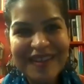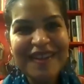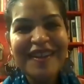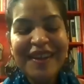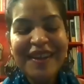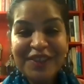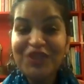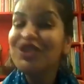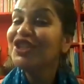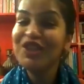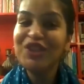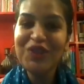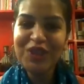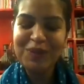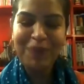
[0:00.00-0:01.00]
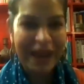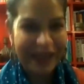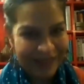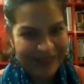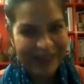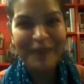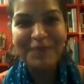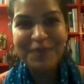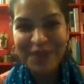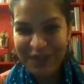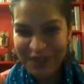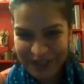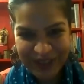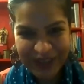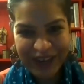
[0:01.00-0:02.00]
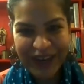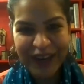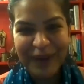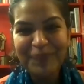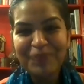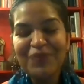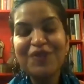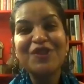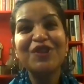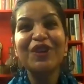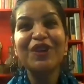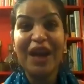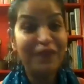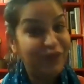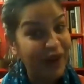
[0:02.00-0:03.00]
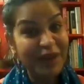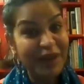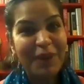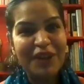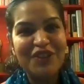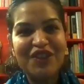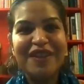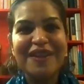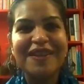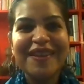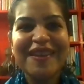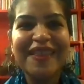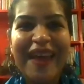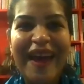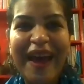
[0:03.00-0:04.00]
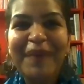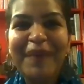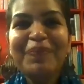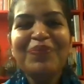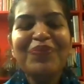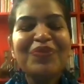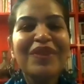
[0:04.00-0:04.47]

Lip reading: it just to spite them. So yeah, very much an Indian there.